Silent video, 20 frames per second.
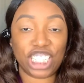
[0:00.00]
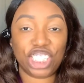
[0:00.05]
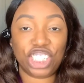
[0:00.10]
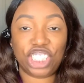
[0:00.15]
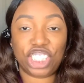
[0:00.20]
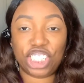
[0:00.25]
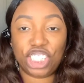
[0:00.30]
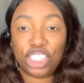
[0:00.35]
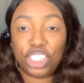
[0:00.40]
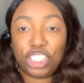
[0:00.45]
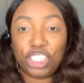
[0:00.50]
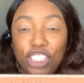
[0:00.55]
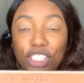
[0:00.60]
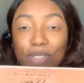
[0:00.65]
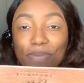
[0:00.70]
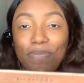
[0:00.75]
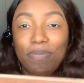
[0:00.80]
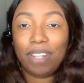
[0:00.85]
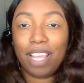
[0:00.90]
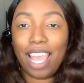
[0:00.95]
Ginger,
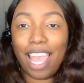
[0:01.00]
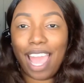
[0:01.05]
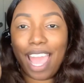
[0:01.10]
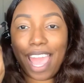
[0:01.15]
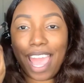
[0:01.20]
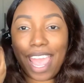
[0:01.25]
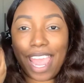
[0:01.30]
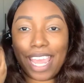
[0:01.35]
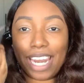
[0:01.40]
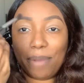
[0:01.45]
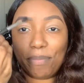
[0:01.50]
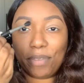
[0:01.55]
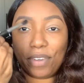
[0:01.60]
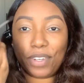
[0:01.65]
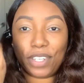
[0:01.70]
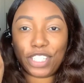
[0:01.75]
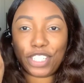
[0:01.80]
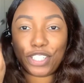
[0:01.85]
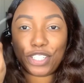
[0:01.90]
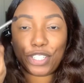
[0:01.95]
and I'm
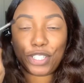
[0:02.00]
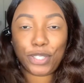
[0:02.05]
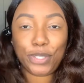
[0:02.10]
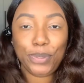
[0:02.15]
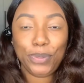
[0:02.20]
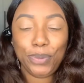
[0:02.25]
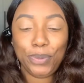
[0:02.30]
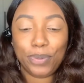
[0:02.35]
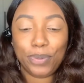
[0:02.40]
going to